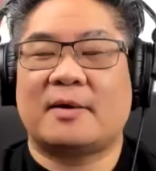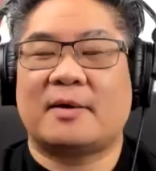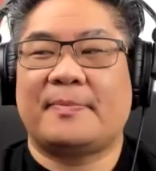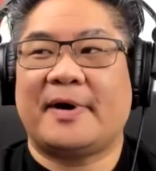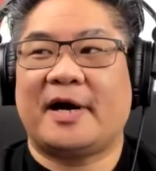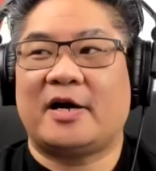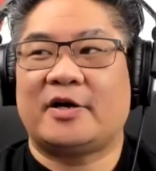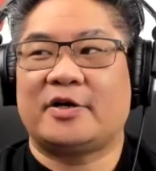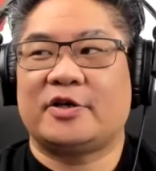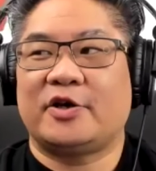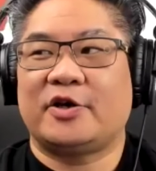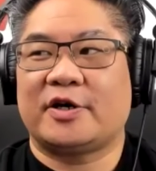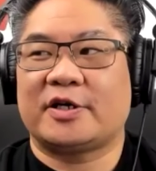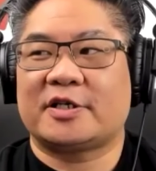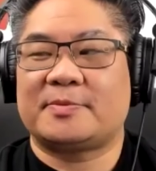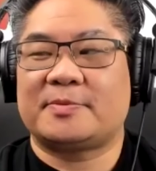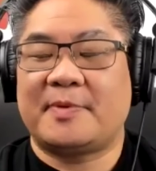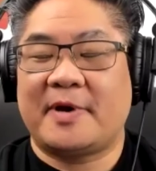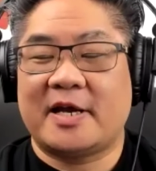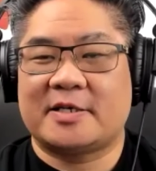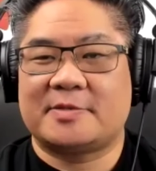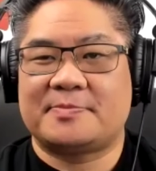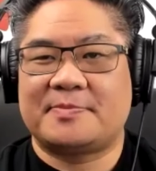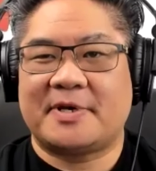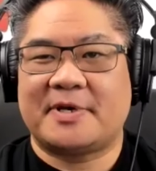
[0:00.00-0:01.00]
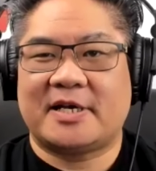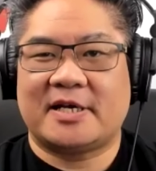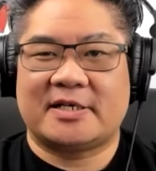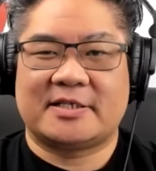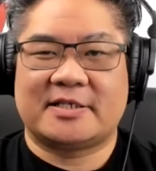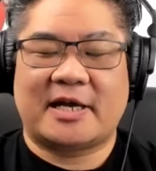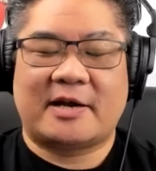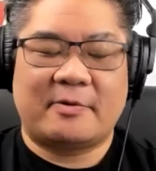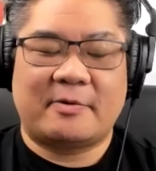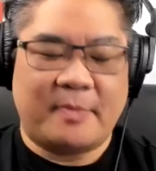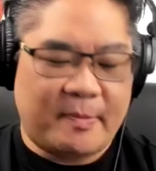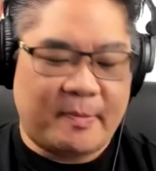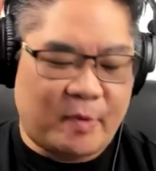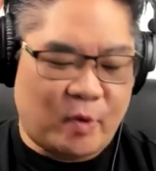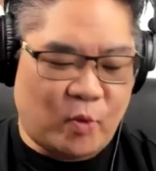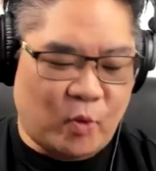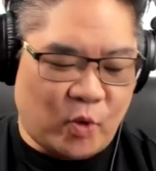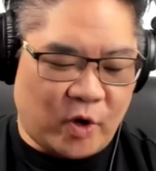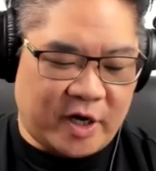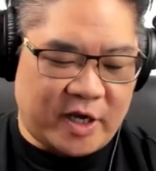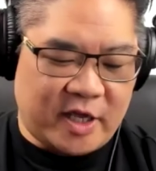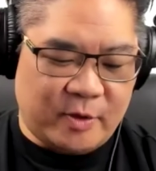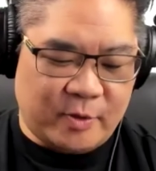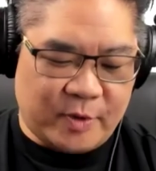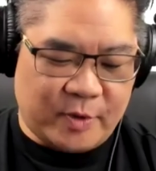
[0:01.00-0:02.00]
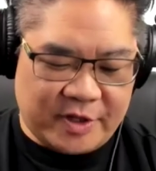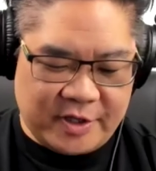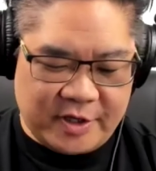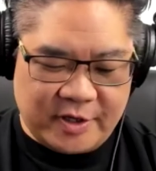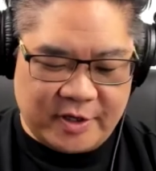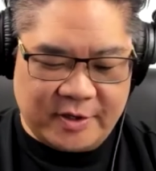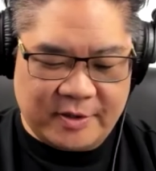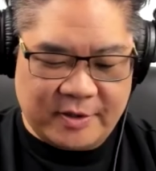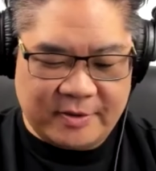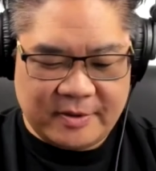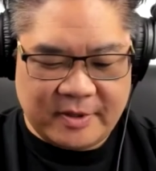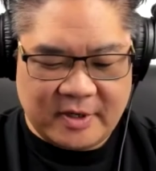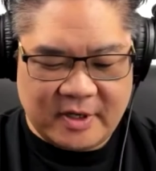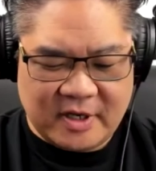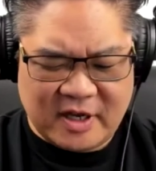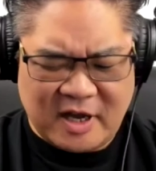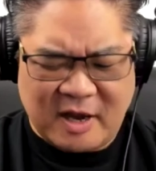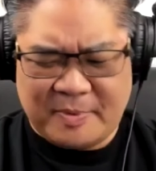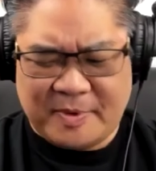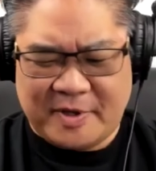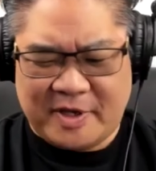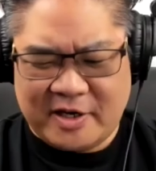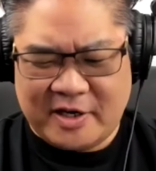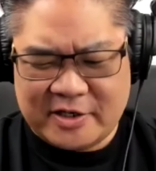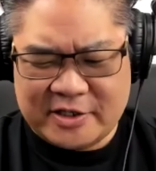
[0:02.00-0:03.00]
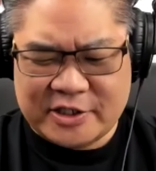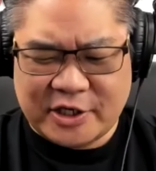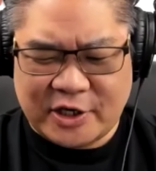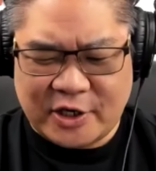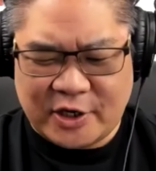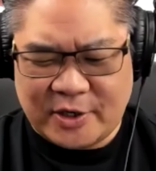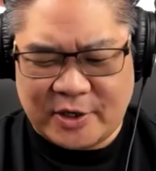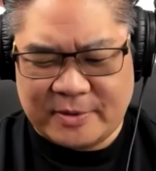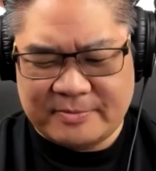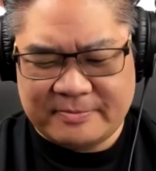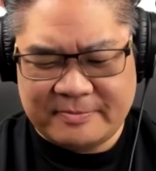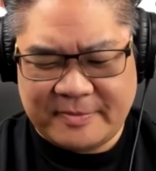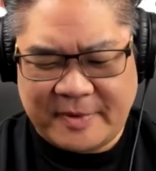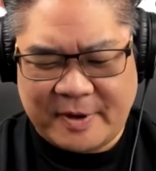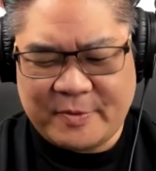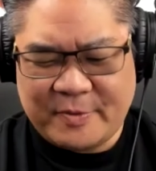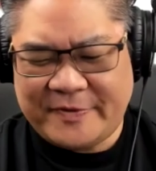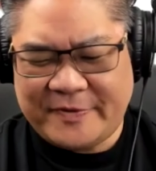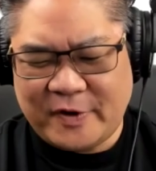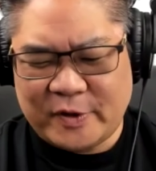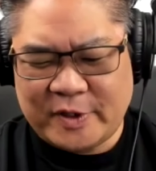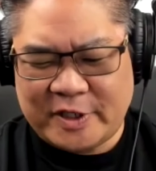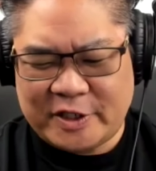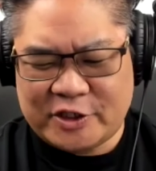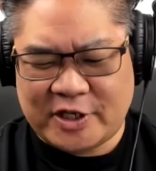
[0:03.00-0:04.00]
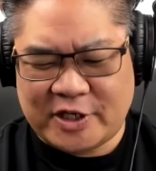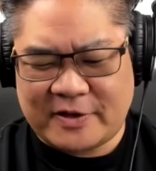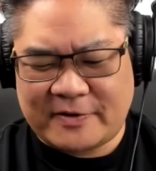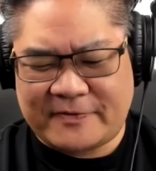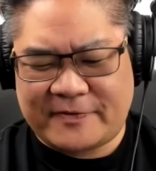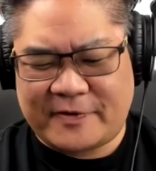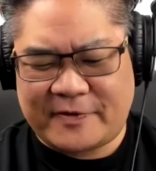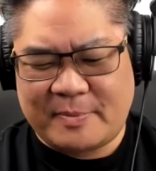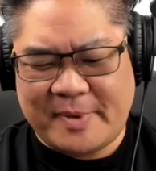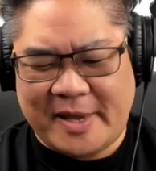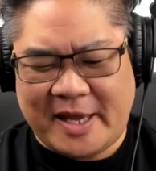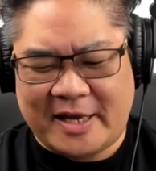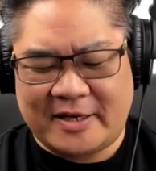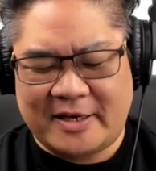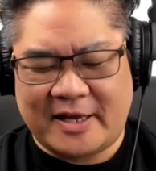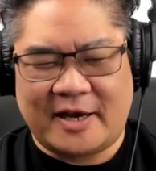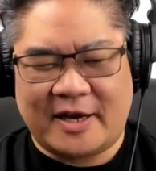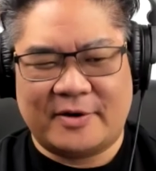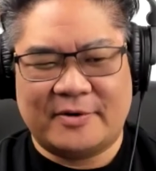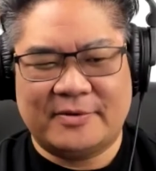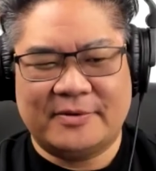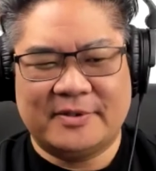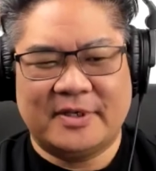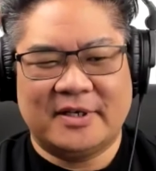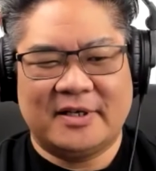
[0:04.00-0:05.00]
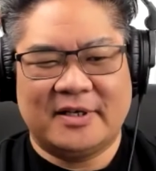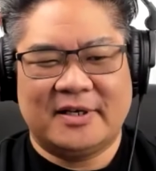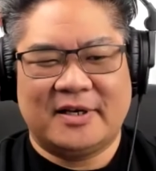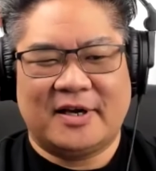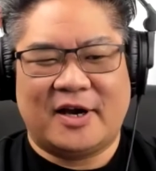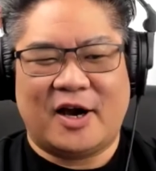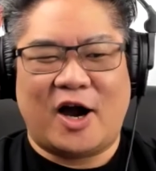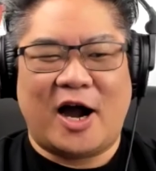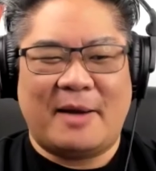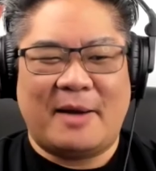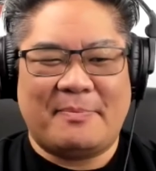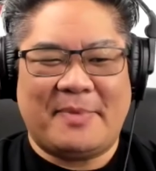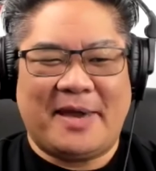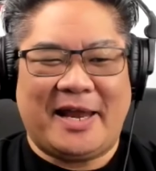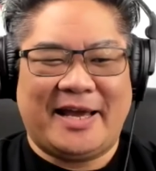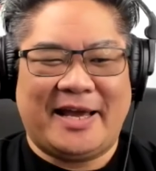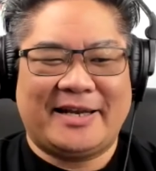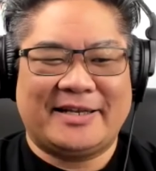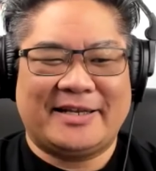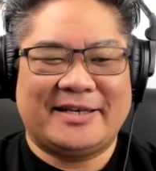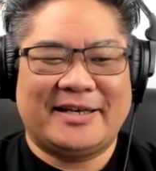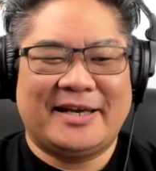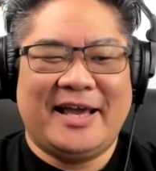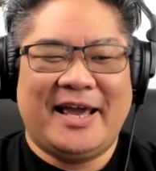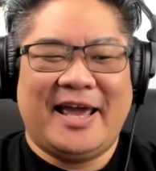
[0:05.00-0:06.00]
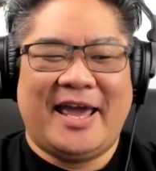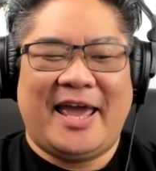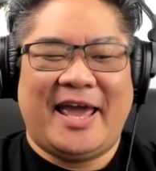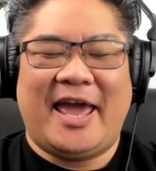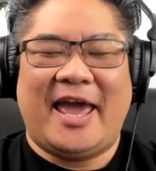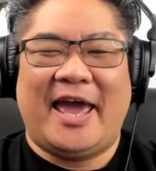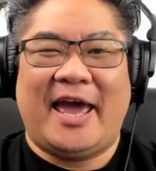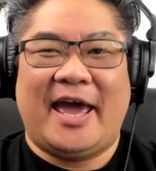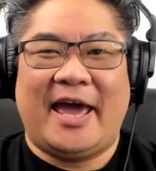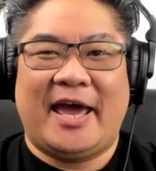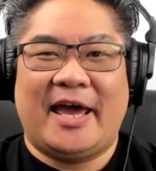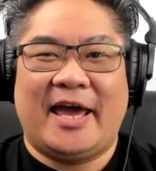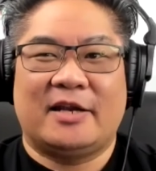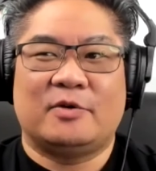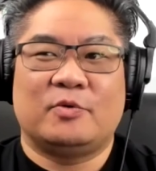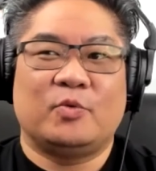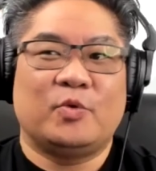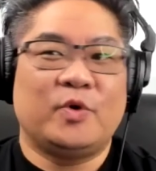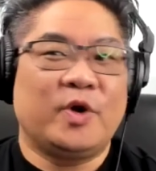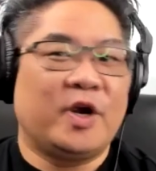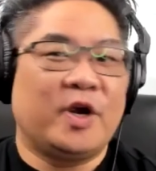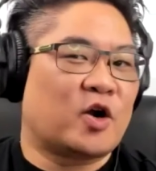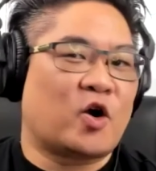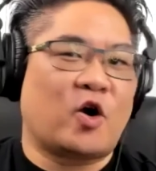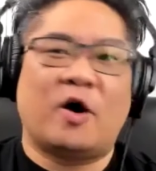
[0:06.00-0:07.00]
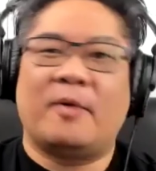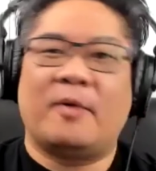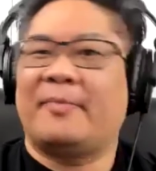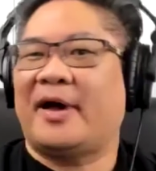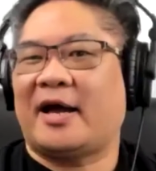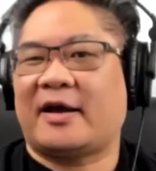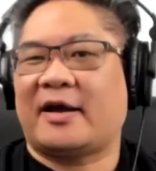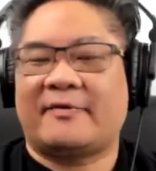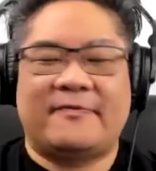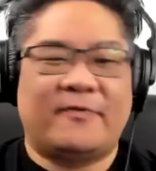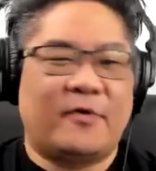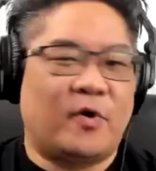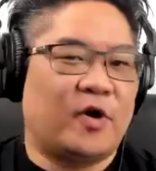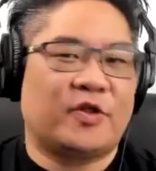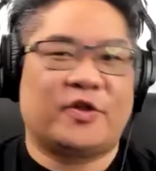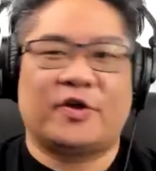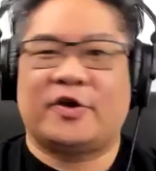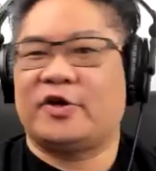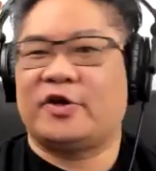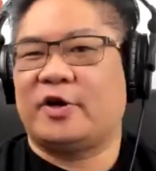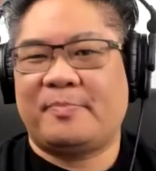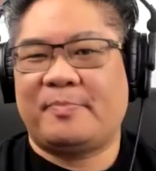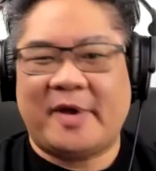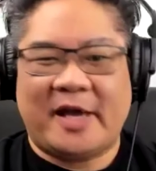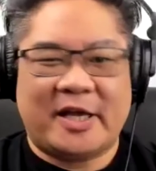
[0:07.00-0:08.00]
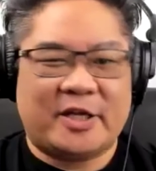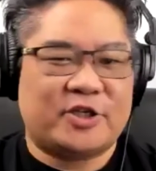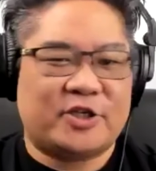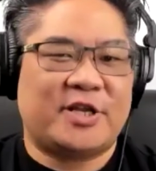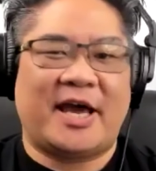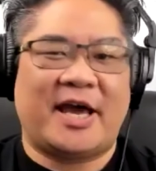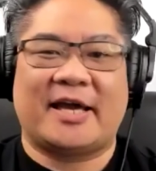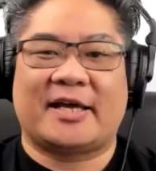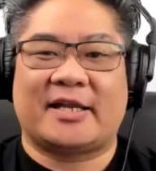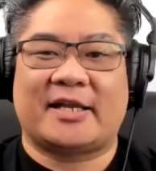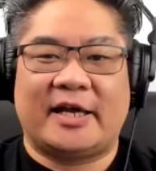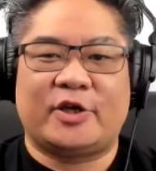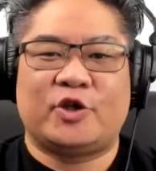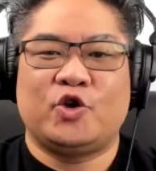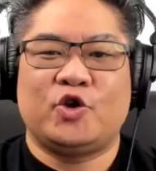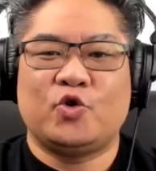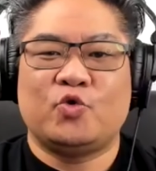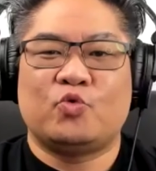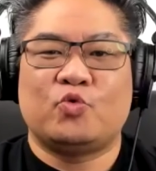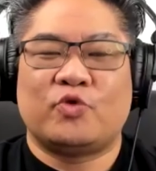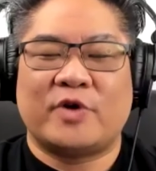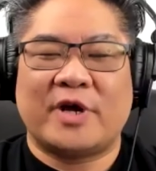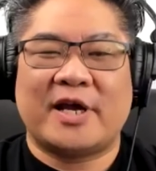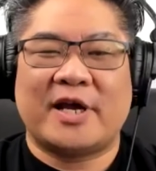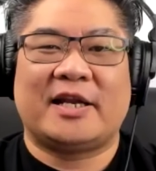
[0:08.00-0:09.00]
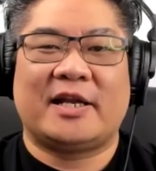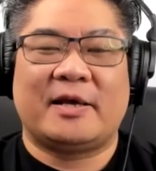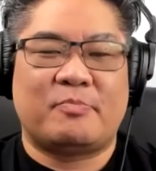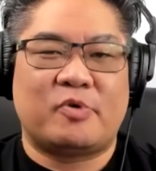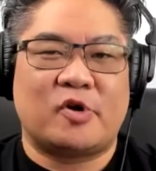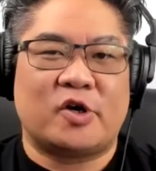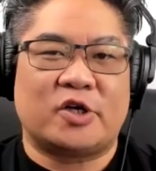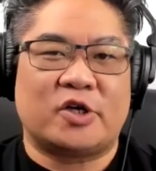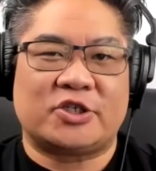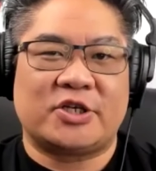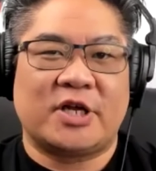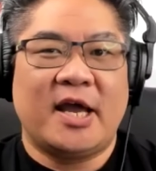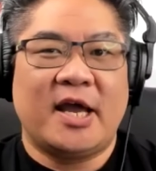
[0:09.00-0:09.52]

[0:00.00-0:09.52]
about your experience because I remember working with you a couple years ago. I Man, we've known each other for a bit now, a hot yeah. minute, and we were going back and forth on your pitch deck. Like you really push